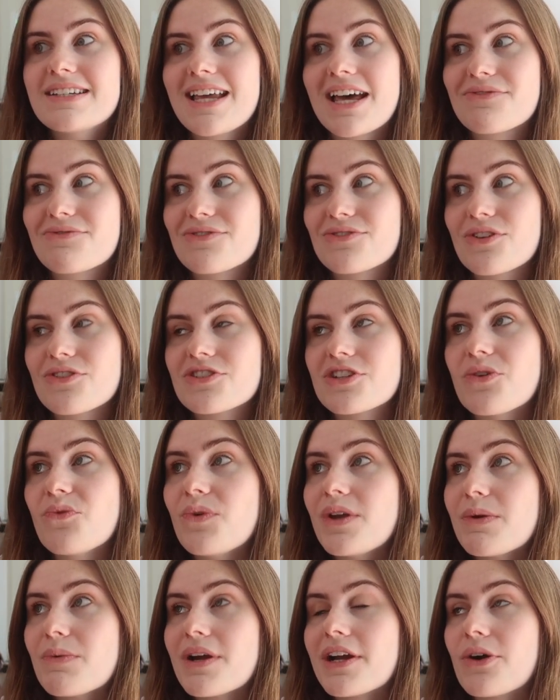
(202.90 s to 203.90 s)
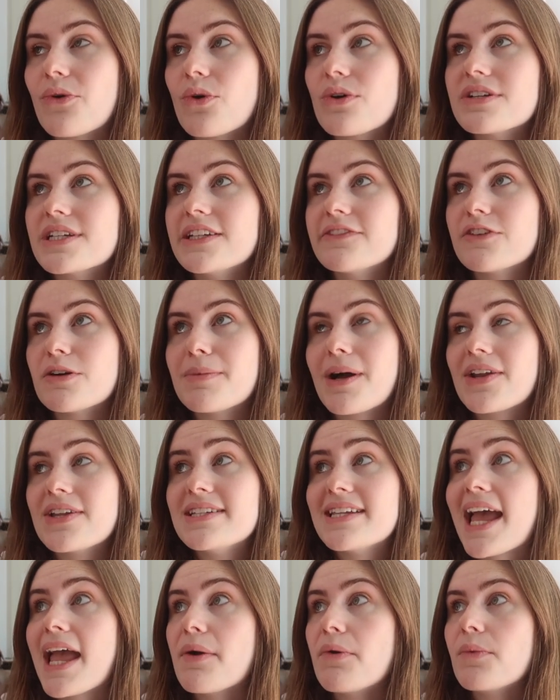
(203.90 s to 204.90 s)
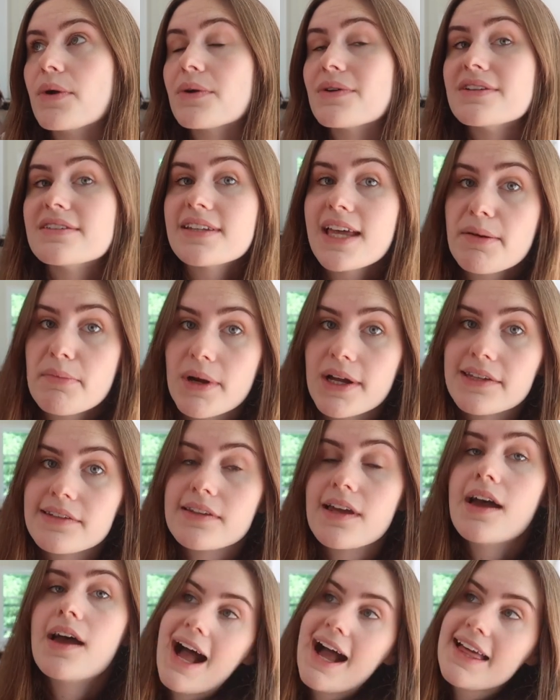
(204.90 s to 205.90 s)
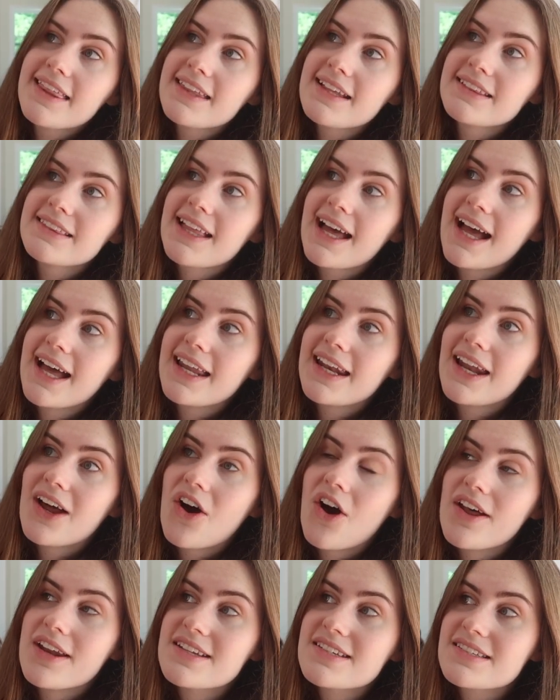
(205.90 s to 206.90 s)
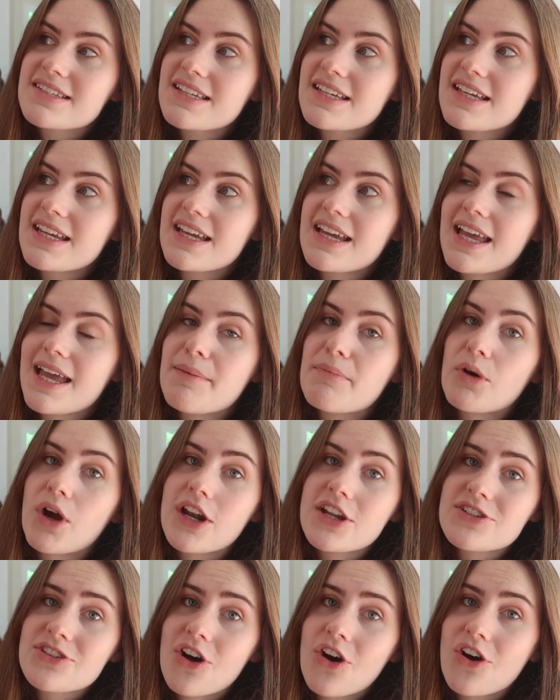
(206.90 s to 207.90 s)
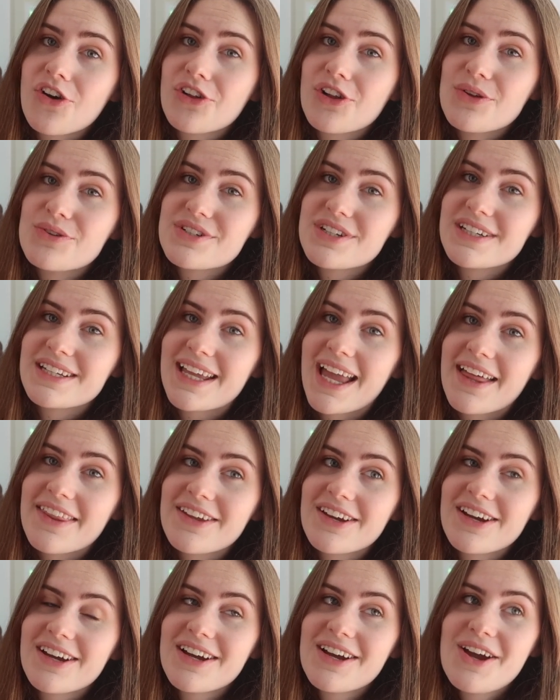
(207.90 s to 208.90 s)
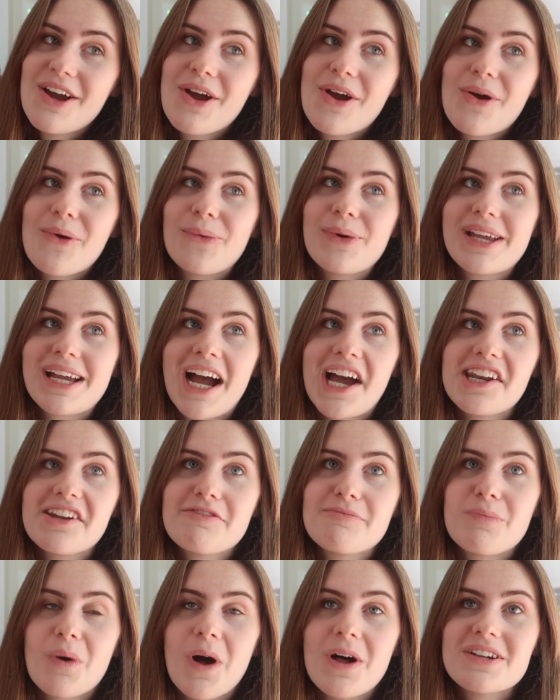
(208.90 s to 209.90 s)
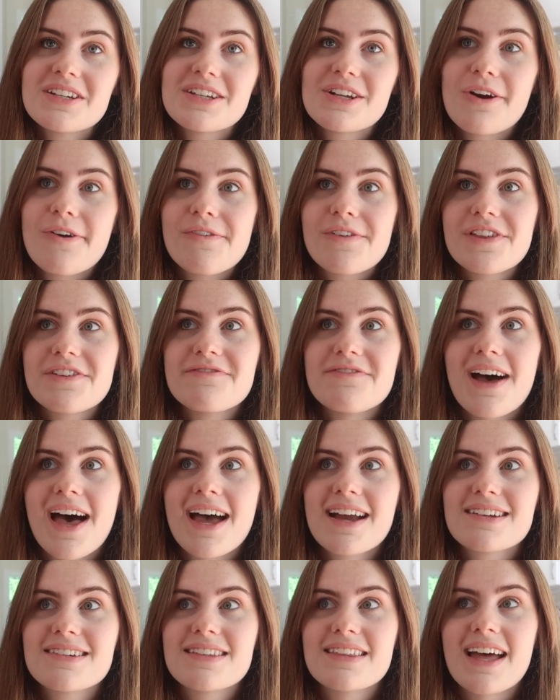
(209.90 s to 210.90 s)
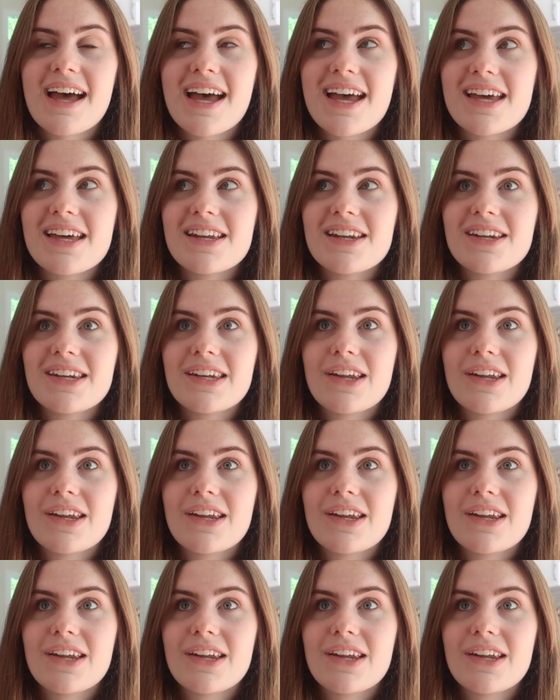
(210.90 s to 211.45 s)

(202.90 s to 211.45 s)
test result, so we were in quarantine for about a day day when we were in Cyprus. I think that honestly, it brought us all closer together. We kind of bonded over the fact that